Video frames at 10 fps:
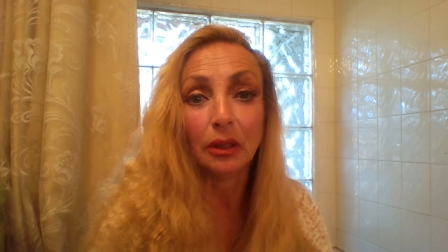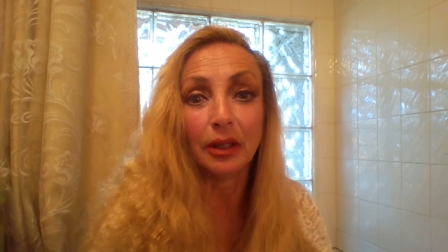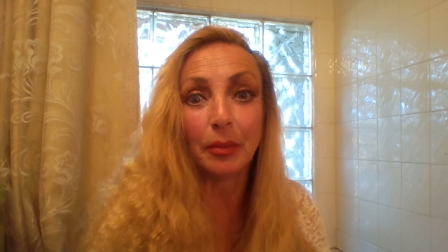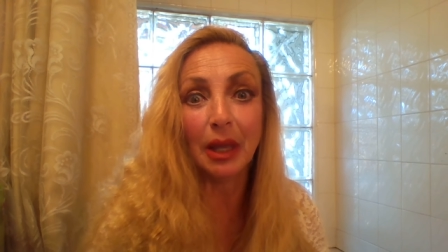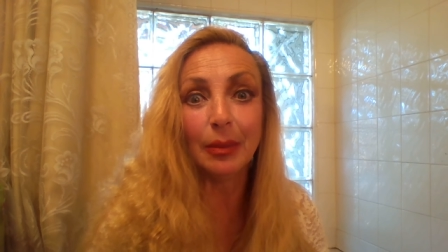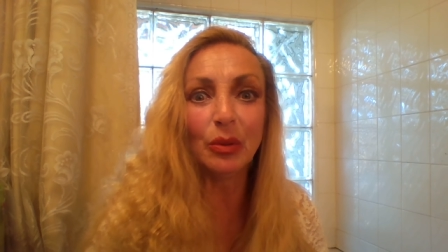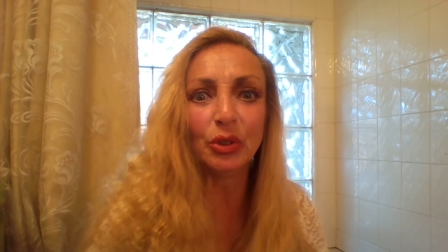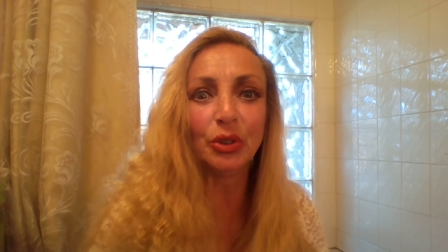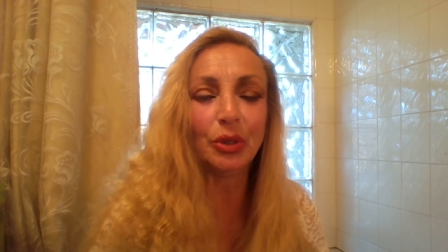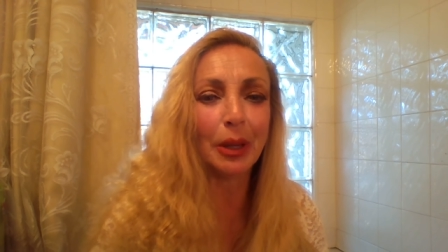That maybe
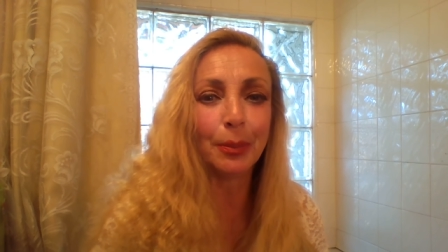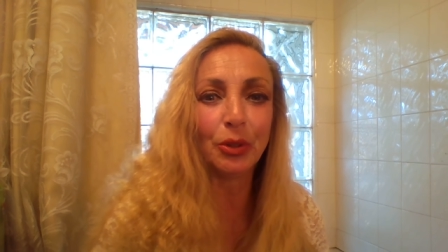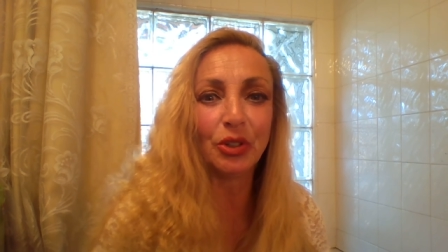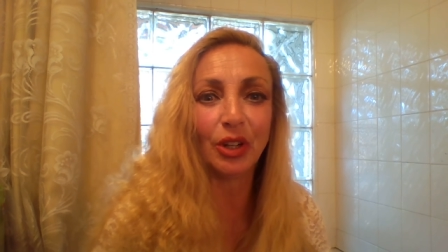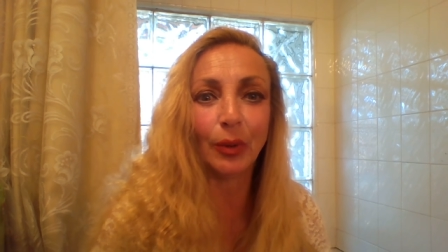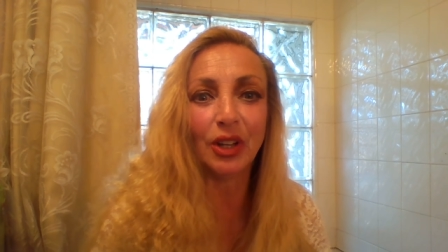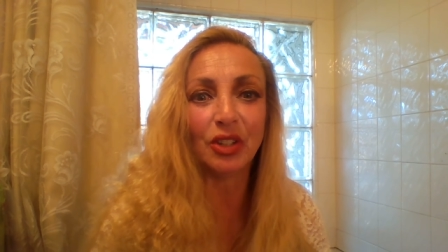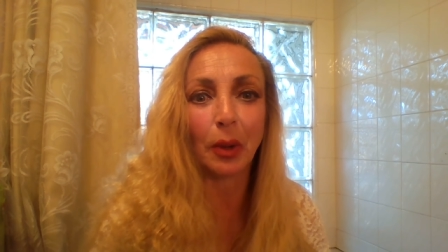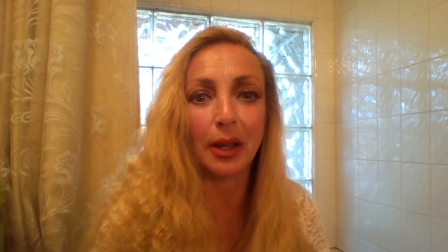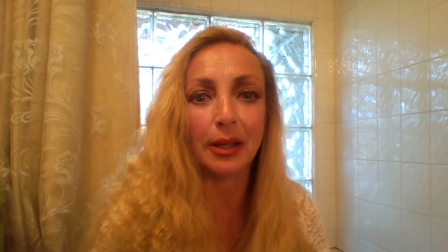we'll do it by pushing a
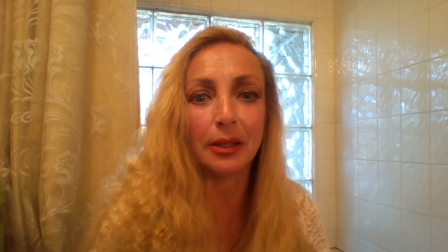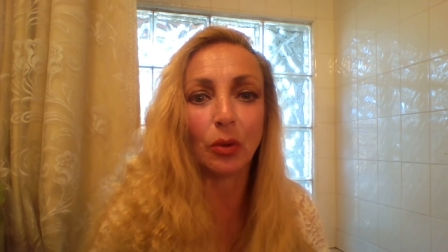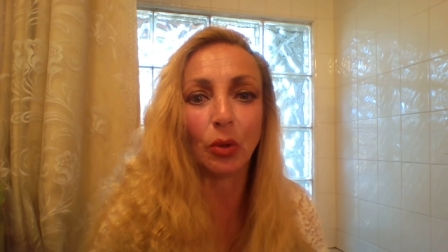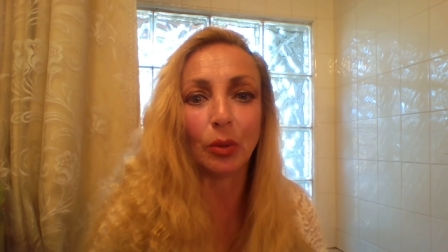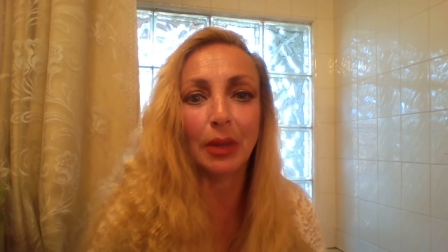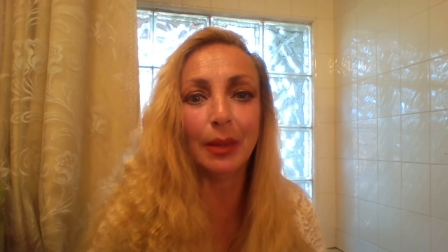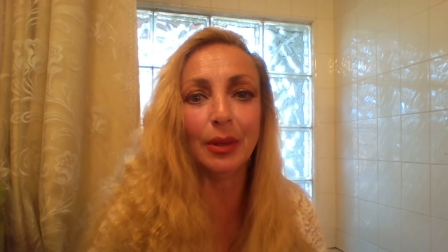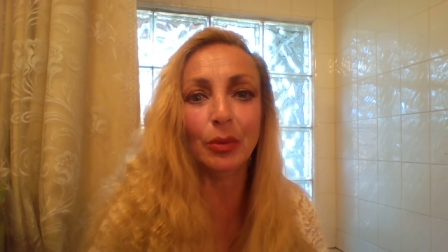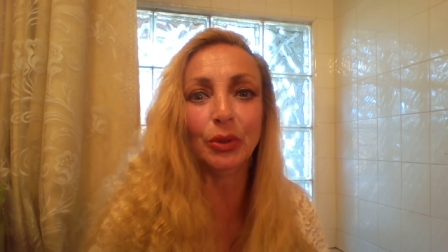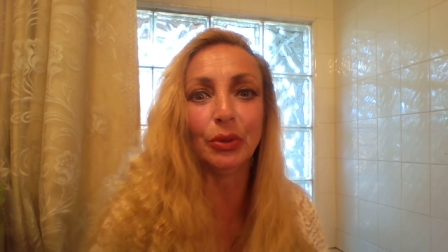race riot, or
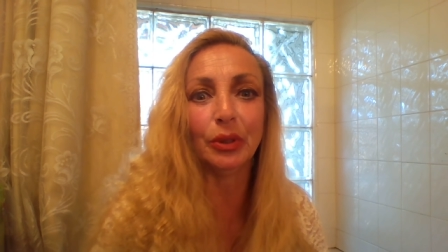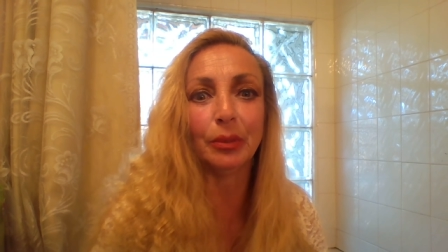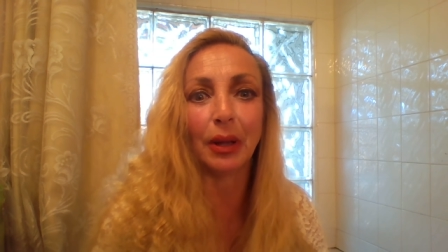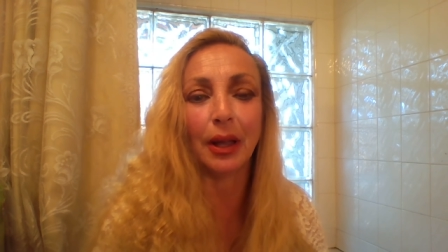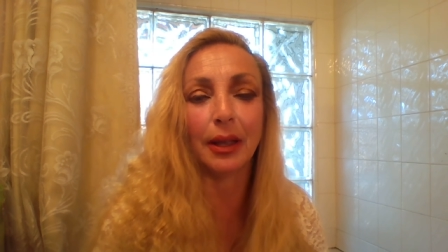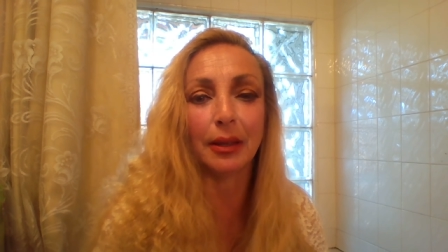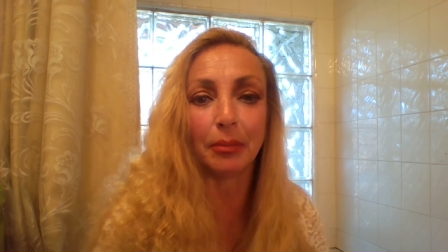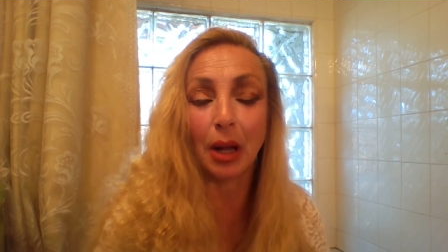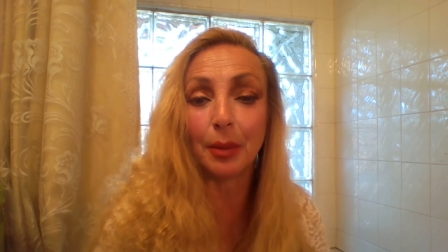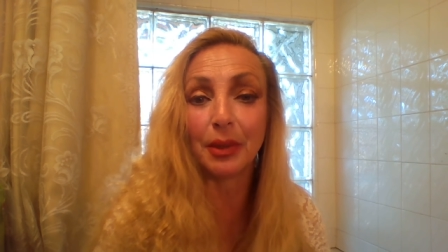maybe we'll do it by
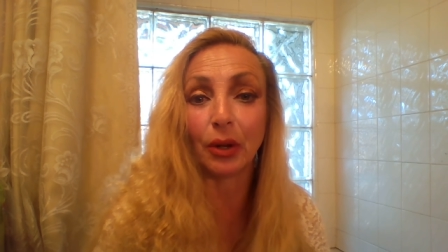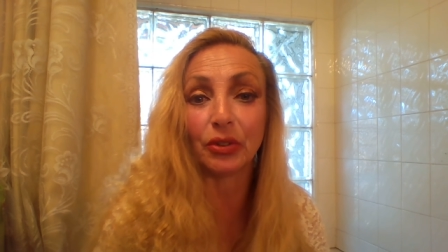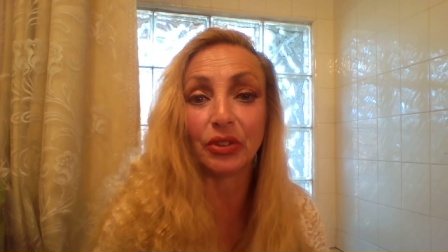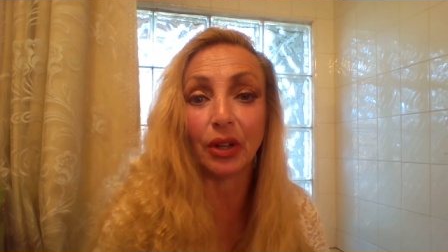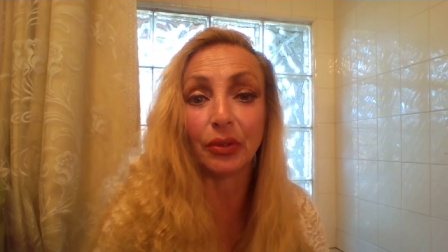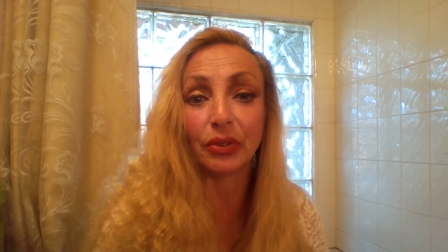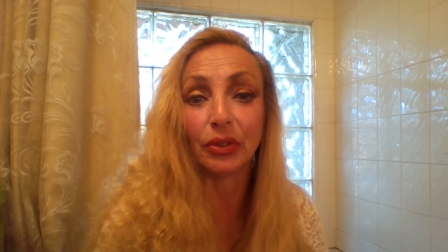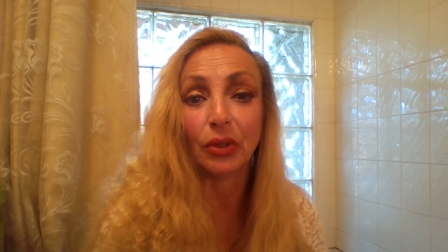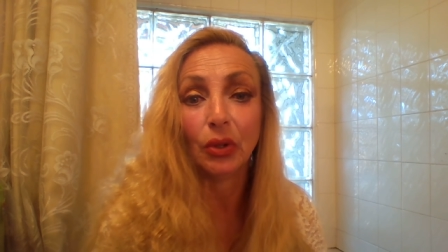bombing ourselves,